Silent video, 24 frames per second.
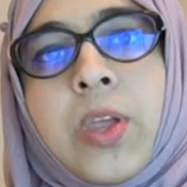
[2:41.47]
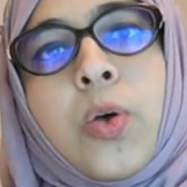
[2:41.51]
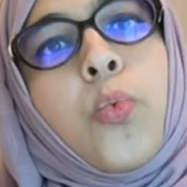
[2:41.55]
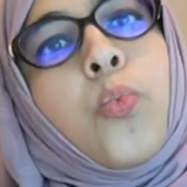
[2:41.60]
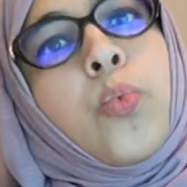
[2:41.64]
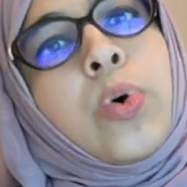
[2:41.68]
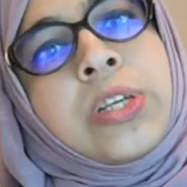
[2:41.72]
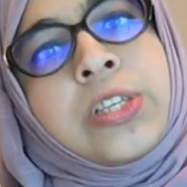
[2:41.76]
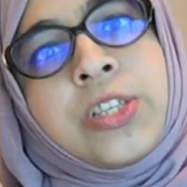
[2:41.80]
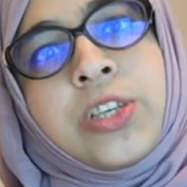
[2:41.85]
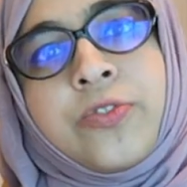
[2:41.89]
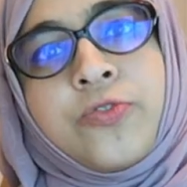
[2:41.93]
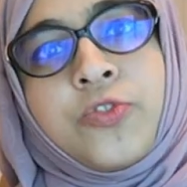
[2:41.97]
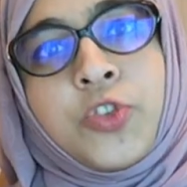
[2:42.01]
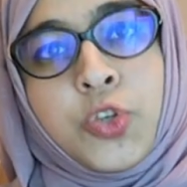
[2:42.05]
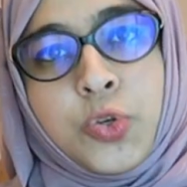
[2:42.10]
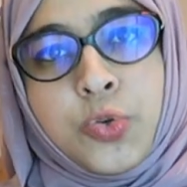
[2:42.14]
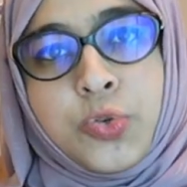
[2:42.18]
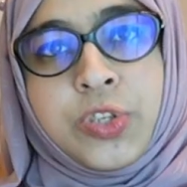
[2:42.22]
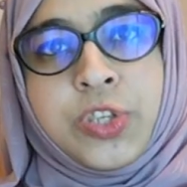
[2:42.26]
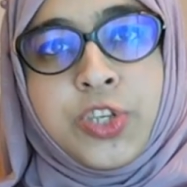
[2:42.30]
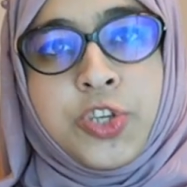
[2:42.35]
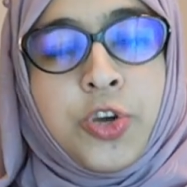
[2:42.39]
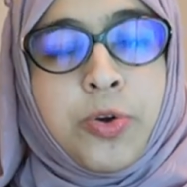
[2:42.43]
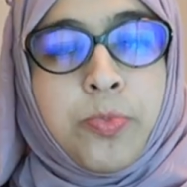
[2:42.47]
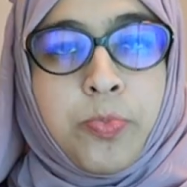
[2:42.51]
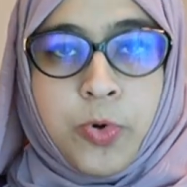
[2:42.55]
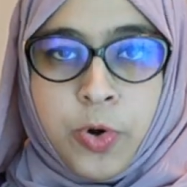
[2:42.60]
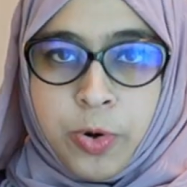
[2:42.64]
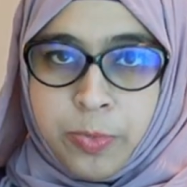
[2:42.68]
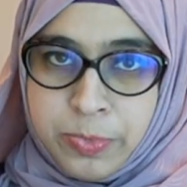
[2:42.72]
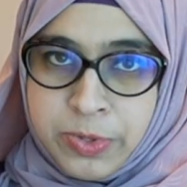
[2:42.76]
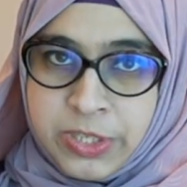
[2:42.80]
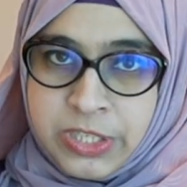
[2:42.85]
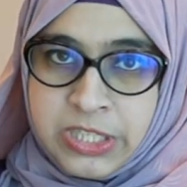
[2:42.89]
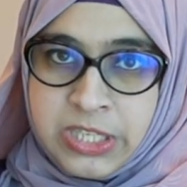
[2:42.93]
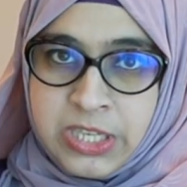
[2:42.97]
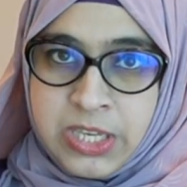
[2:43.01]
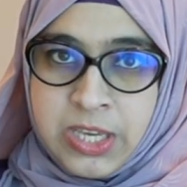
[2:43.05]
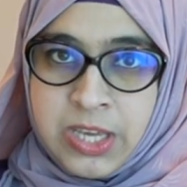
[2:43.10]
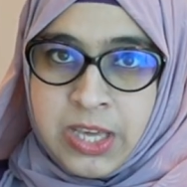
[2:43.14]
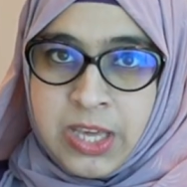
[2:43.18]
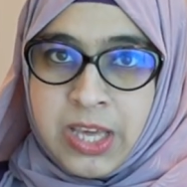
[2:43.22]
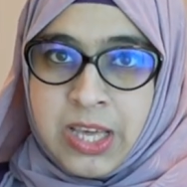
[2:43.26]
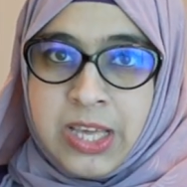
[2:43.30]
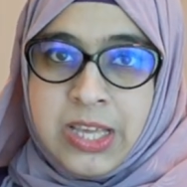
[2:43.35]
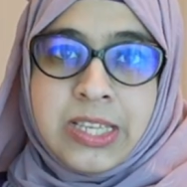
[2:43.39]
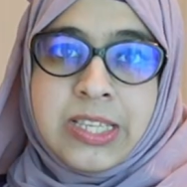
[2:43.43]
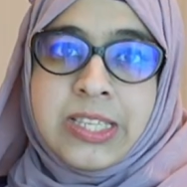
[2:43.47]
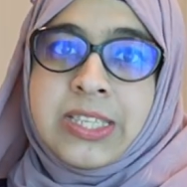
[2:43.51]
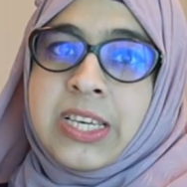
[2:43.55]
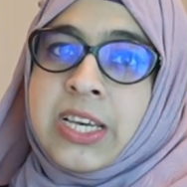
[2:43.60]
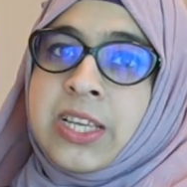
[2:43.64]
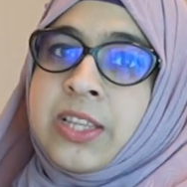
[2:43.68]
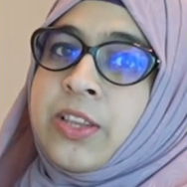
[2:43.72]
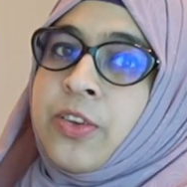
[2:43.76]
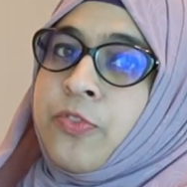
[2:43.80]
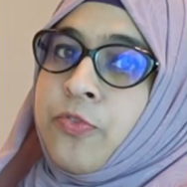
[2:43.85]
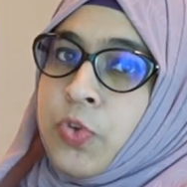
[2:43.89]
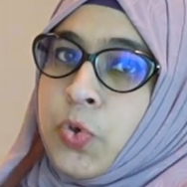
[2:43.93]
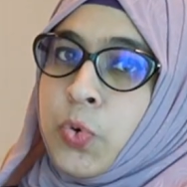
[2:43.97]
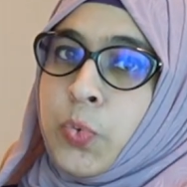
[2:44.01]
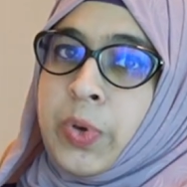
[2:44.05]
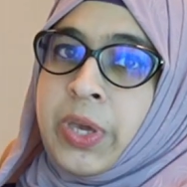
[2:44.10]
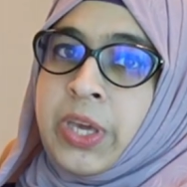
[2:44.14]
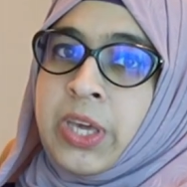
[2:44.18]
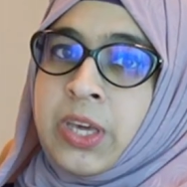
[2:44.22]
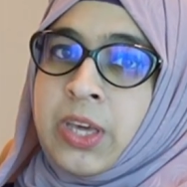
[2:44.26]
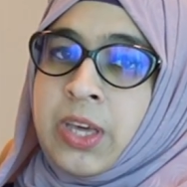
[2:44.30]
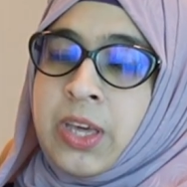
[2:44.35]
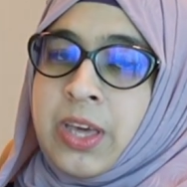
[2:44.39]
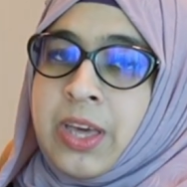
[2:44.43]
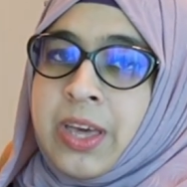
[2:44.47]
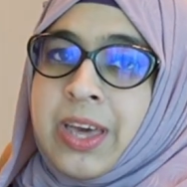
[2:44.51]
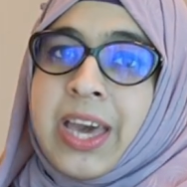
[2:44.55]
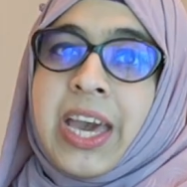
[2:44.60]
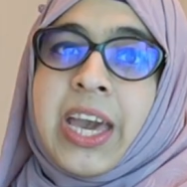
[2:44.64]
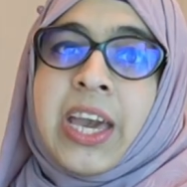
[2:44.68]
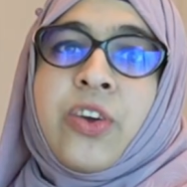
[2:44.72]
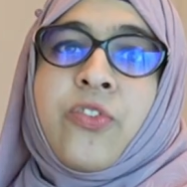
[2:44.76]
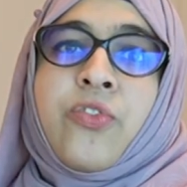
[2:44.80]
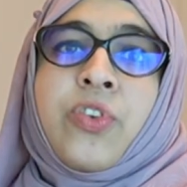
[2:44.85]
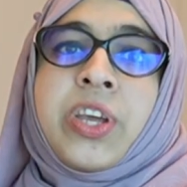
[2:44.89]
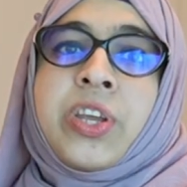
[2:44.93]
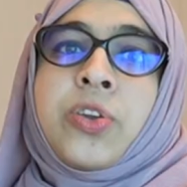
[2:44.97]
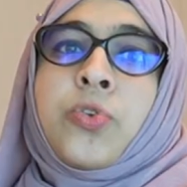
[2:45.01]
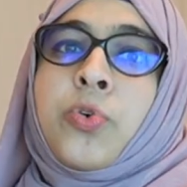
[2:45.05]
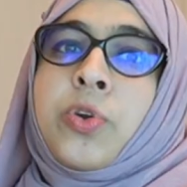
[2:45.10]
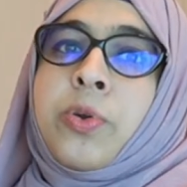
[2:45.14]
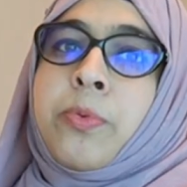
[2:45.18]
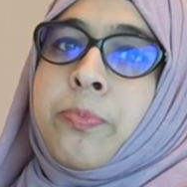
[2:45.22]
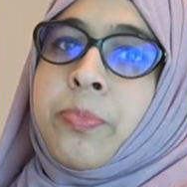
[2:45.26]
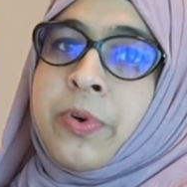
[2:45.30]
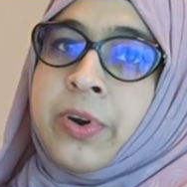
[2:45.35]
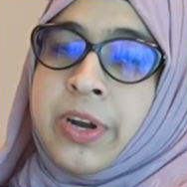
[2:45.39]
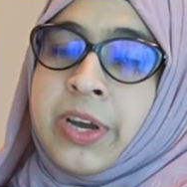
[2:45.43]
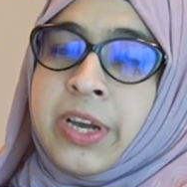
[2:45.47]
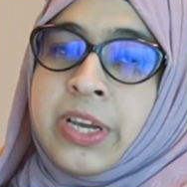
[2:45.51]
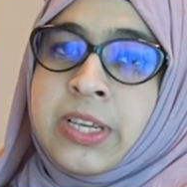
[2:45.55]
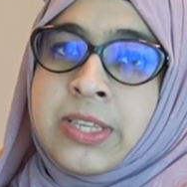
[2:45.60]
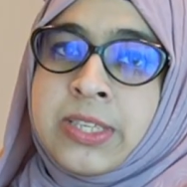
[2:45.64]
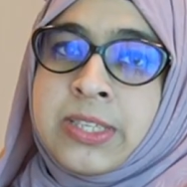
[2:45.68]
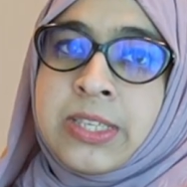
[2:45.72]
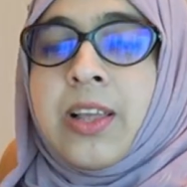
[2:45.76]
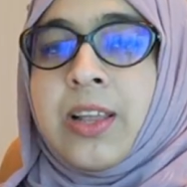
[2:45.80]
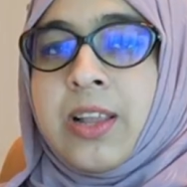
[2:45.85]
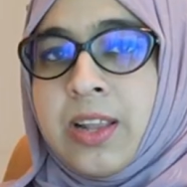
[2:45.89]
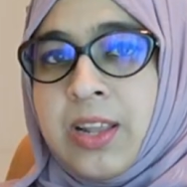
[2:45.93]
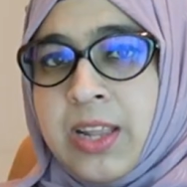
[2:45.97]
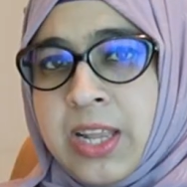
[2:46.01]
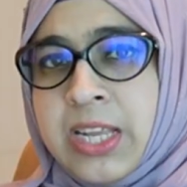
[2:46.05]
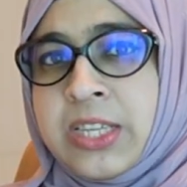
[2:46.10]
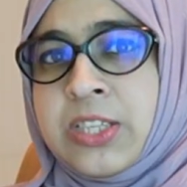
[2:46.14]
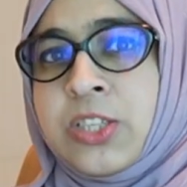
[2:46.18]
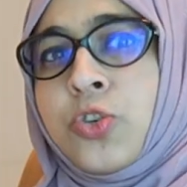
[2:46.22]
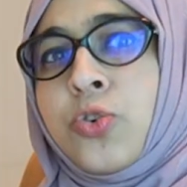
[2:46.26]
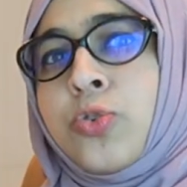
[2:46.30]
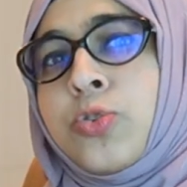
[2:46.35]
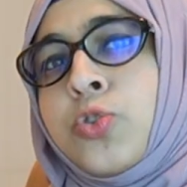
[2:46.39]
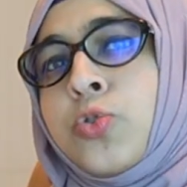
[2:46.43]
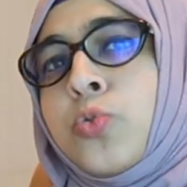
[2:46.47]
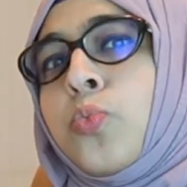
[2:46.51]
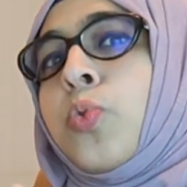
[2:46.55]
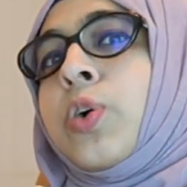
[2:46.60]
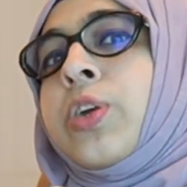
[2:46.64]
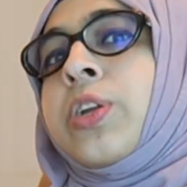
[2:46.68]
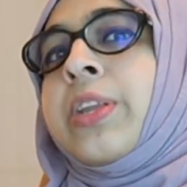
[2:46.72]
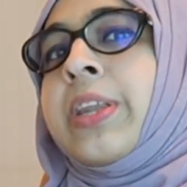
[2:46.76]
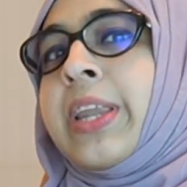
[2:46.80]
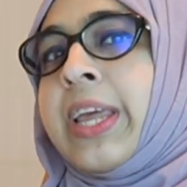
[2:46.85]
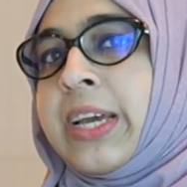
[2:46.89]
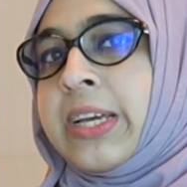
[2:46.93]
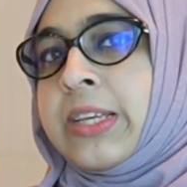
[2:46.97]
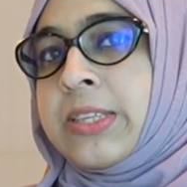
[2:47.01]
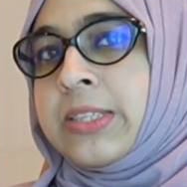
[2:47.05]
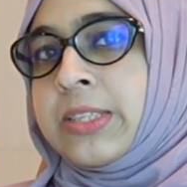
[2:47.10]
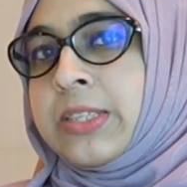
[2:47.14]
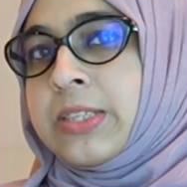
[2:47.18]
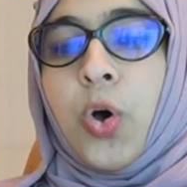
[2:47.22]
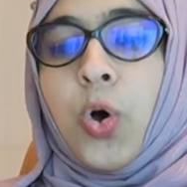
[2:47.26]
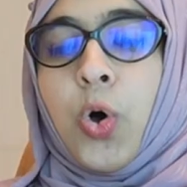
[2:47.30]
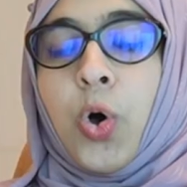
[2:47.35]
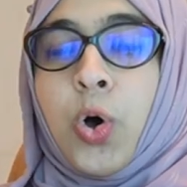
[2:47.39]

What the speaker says: Once you've chosen your property, done the viewing, agreed on a price, let's go to what next.